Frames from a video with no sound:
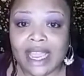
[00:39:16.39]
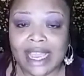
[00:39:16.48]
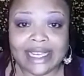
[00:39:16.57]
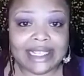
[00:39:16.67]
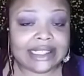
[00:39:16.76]

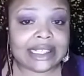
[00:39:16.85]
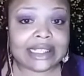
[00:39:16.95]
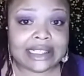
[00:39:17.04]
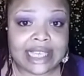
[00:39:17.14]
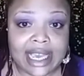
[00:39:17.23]
and it's
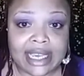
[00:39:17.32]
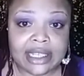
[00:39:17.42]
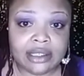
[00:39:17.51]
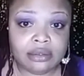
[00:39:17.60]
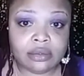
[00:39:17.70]

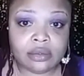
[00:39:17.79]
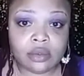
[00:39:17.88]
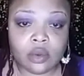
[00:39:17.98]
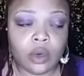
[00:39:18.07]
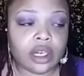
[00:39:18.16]
contained
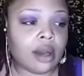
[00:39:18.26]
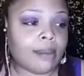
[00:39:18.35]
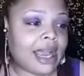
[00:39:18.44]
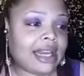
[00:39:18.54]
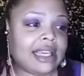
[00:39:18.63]
where
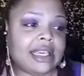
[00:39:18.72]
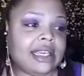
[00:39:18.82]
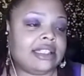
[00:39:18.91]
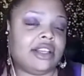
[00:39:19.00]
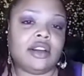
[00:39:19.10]
nobody
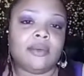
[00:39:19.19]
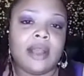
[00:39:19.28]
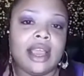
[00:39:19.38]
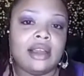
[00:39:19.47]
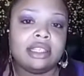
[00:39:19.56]
can turn
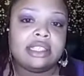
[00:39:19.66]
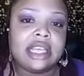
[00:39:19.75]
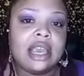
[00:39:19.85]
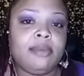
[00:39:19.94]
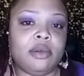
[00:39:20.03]
around and
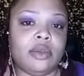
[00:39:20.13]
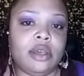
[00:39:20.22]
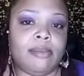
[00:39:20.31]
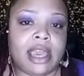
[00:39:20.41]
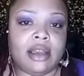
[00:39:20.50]
stab you in
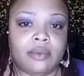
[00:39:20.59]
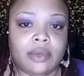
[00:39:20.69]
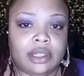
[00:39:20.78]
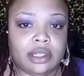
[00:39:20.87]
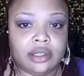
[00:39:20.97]
your back
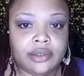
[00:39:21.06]
with it.